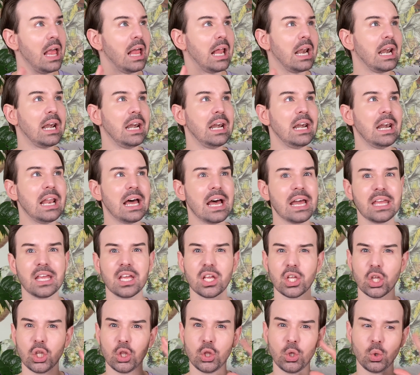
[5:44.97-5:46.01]

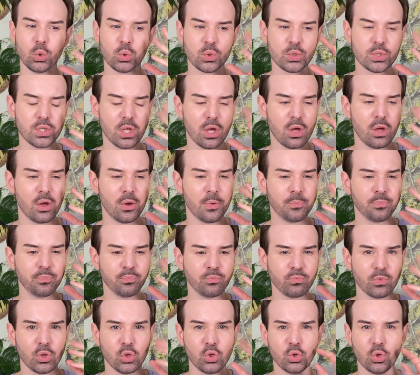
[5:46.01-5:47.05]
like those
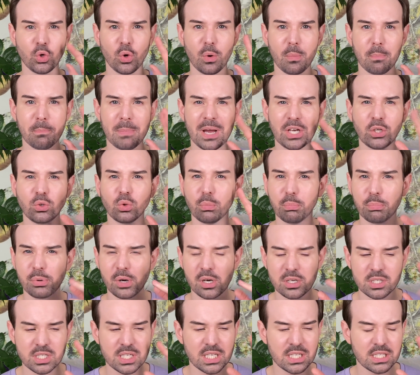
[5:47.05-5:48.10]
manual
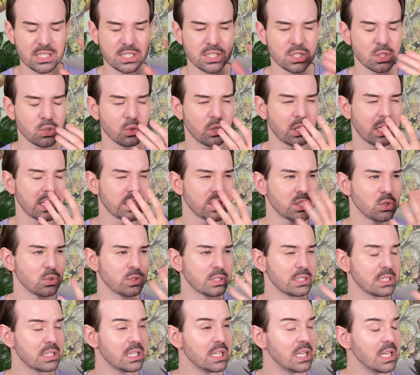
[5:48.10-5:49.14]
brushes to cleanse your
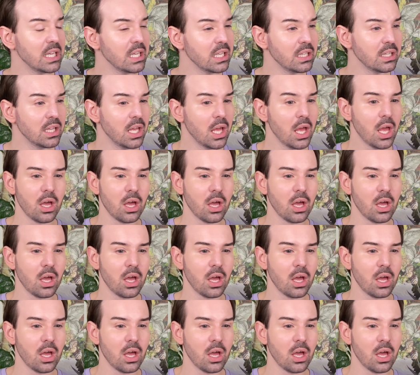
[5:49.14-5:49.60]
skin.